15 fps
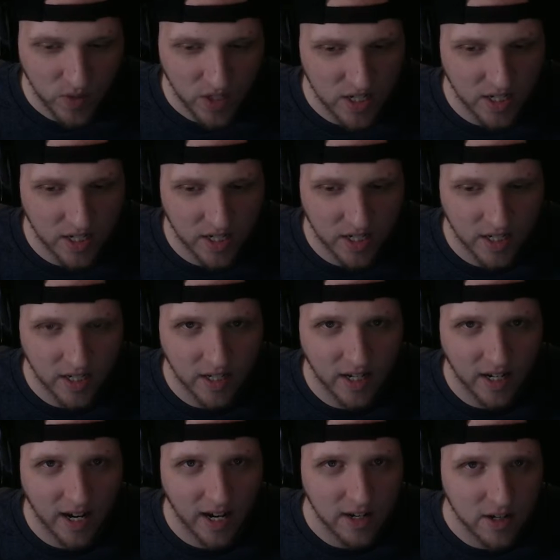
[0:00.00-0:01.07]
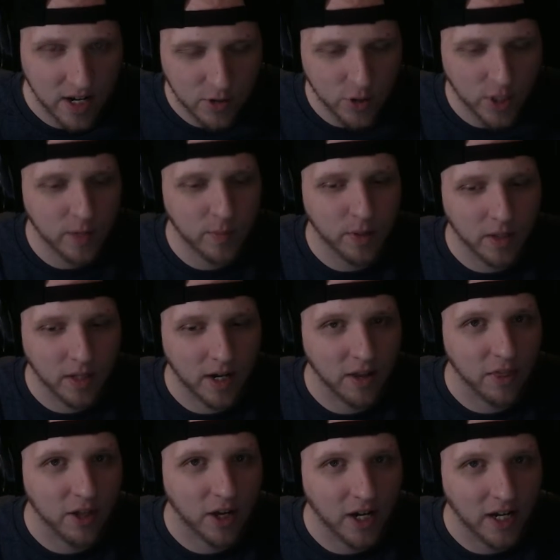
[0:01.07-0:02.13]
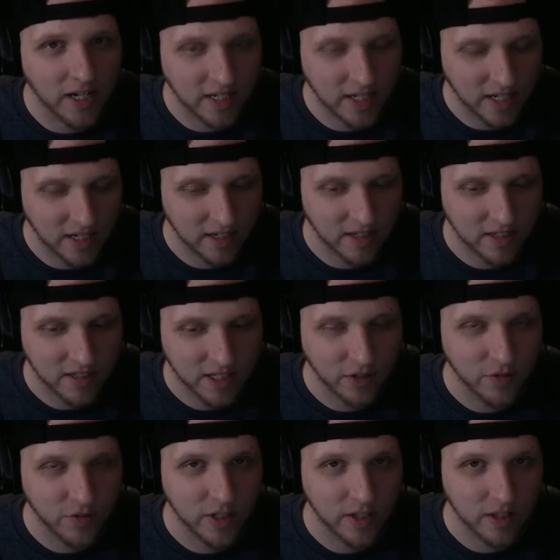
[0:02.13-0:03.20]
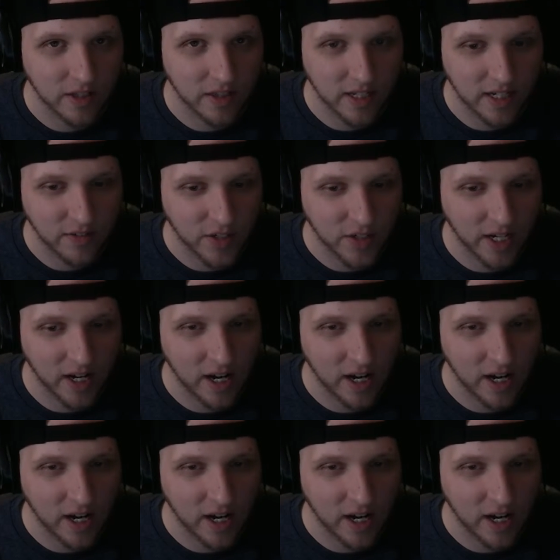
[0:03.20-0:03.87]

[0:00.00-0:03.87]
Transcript: I tried to put a lot of thought and stuff into the gifts I got.